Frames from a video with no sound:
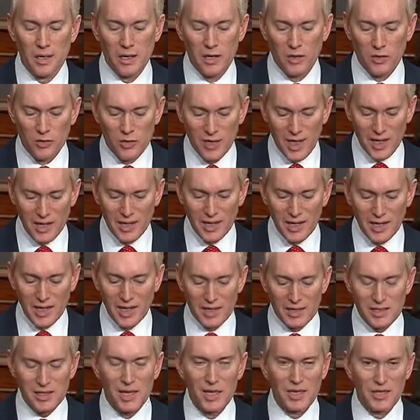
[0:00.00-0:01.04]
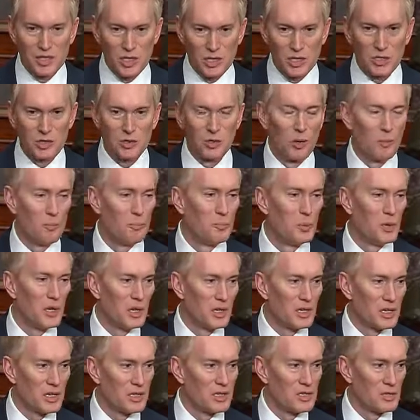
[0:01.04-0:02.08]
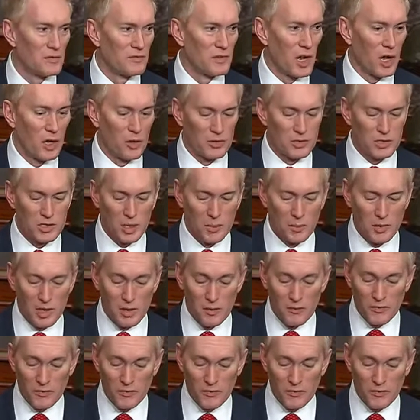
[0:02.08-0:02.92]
They get additional billions of dollars coming to them.